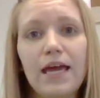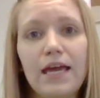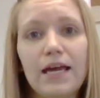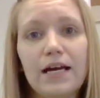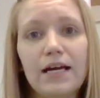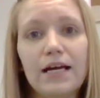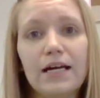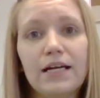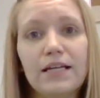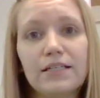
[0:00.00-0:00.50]

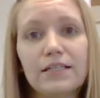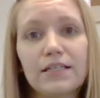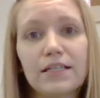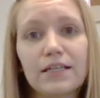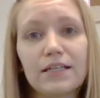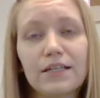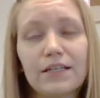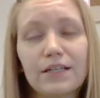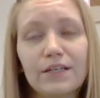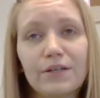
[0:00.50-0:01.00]
And
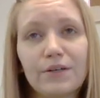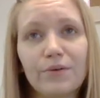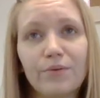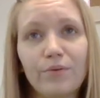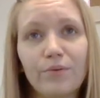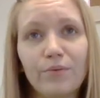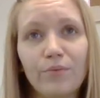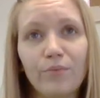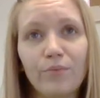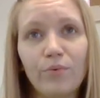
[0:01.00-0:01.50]

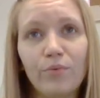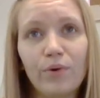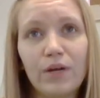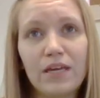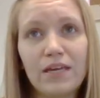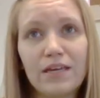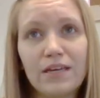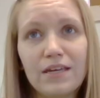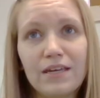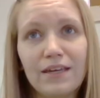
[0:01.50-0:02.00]

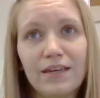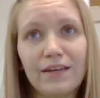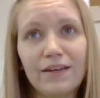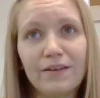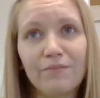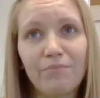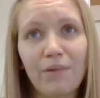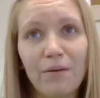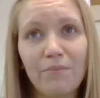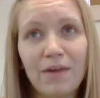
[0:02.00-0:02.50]

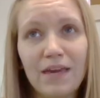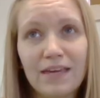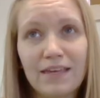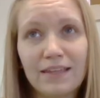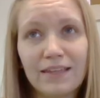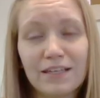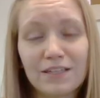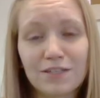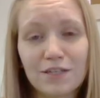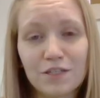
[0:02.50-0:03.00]
by
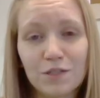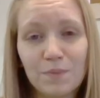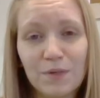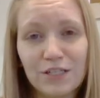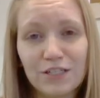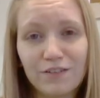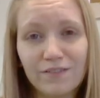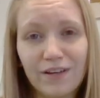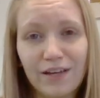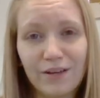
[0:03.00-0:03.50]
making this a
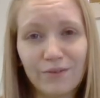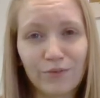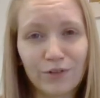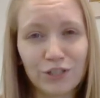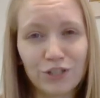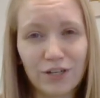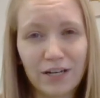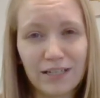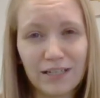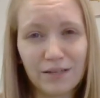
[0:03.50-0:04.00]
speech event, we're
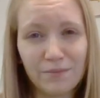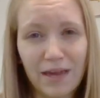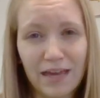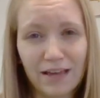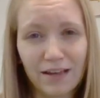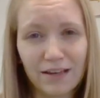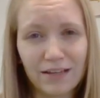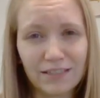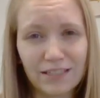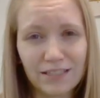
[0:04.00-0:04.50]
trying to
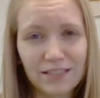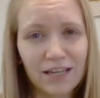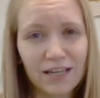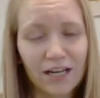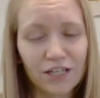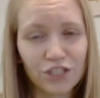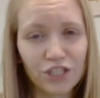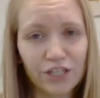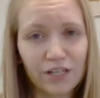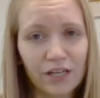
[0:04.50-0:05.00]
make a
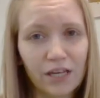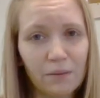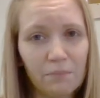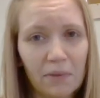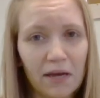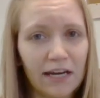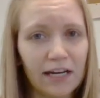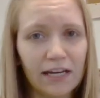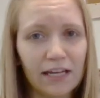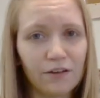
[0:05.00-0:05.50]
discussion
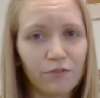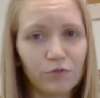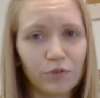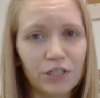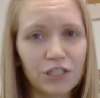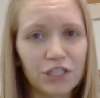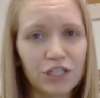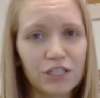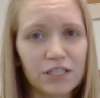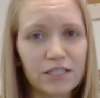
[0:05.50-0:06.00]
competitive,
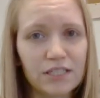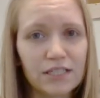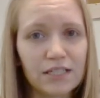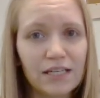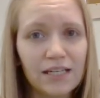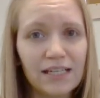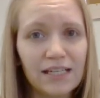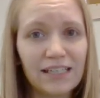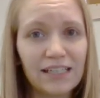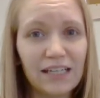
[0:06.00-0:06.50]
which is
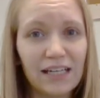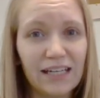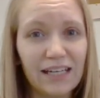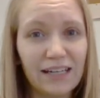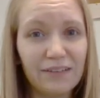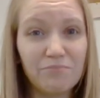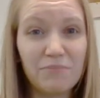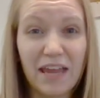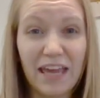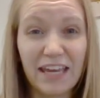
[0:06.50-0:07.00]

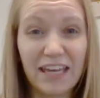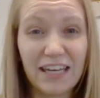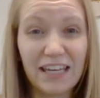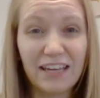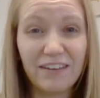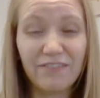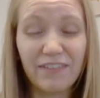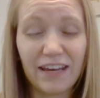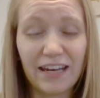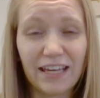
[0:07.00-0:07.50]

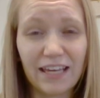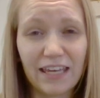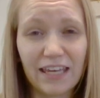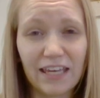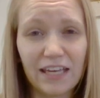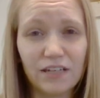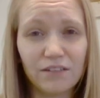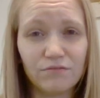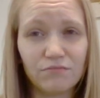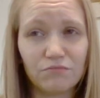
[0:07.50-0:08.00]
negative, and it
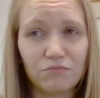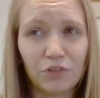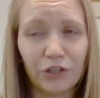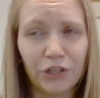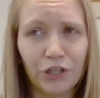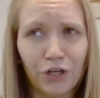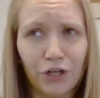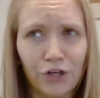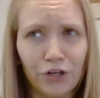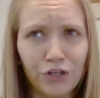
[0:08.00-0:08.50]
can
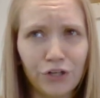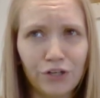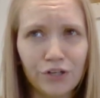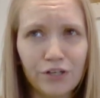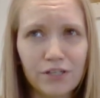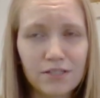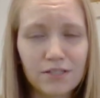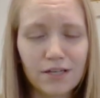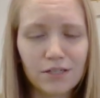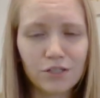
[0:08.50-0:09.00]
really hurt your
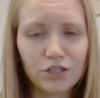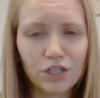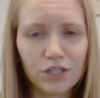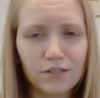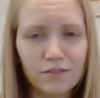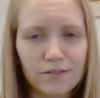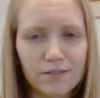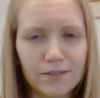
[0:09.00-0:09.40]
discussion.